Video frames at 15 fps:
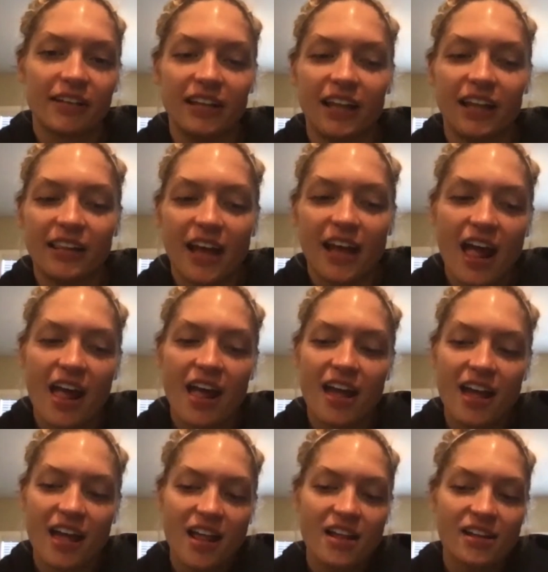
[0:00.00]
like that.
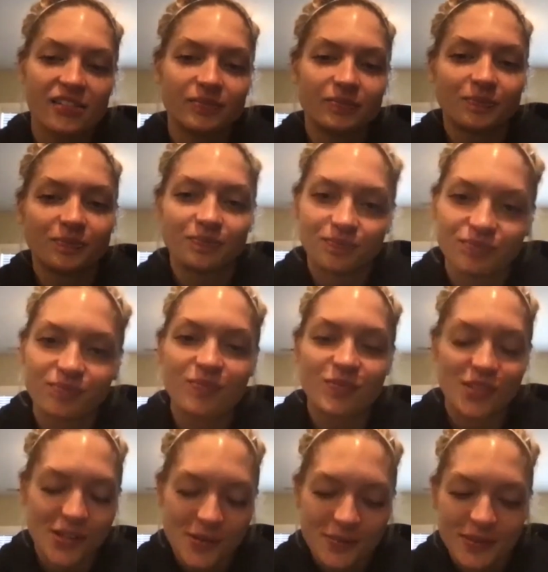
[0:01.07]

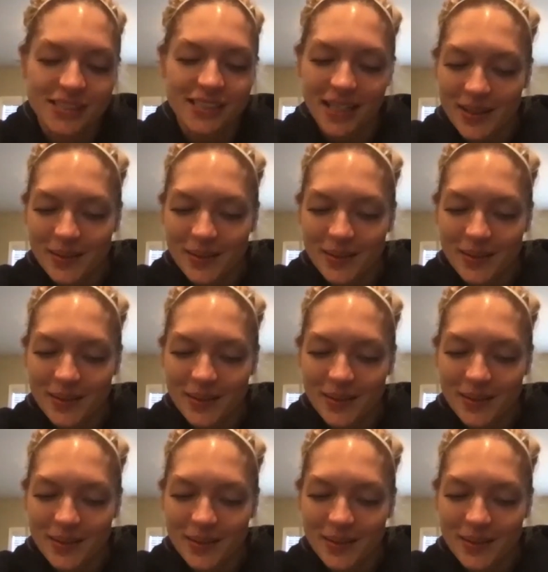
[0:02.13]
So I'm excited.